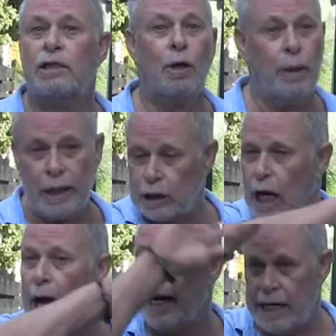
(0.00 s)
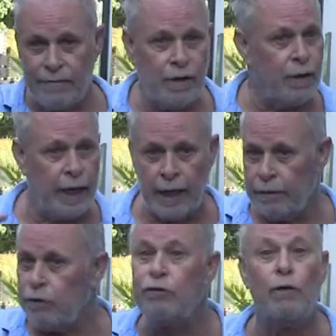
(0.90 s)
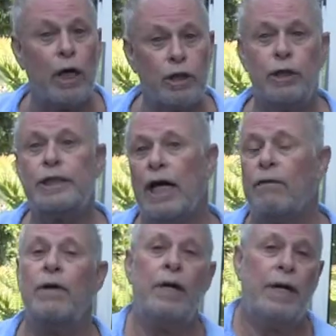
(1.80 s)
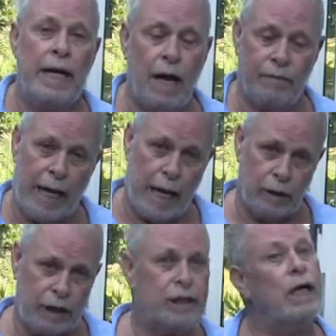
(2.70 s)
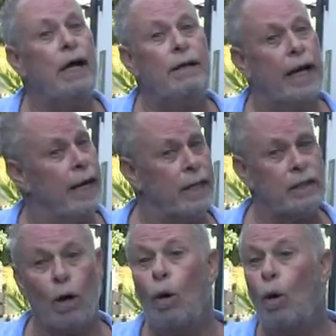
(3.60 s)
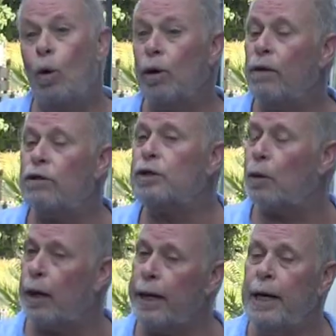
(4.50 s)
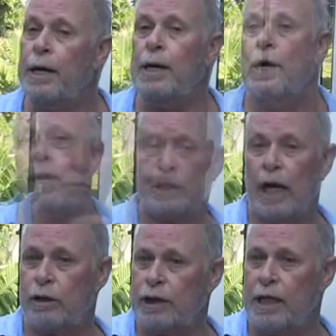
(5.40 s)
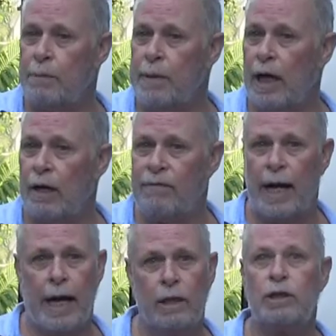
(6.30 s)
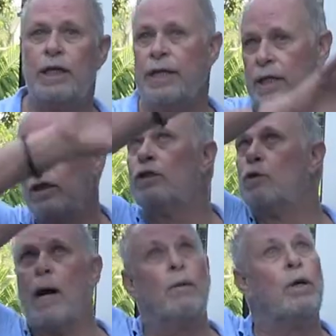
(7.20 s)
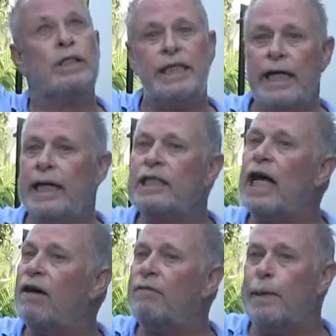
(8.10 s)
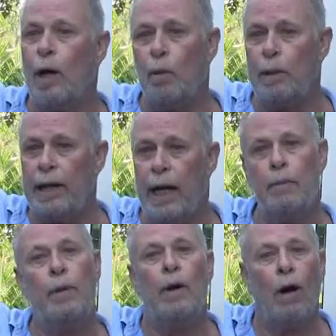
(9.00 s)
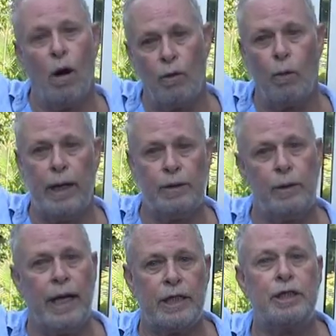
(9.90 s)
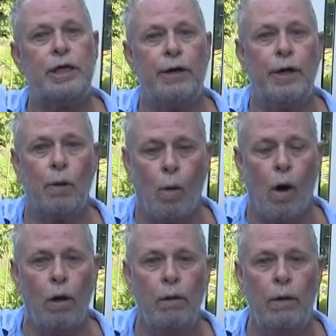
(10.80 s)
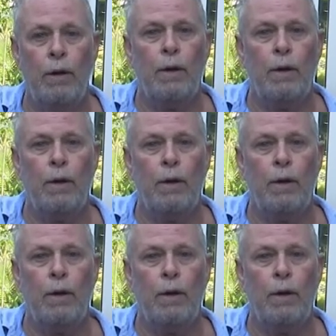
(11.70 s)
so we just hide everything in the structure itself. Now, if the house is done, that's a whole nother story. If cellar's in the middle of the house, then the drywall ceilings have to be opened up all the way to an exterior wall.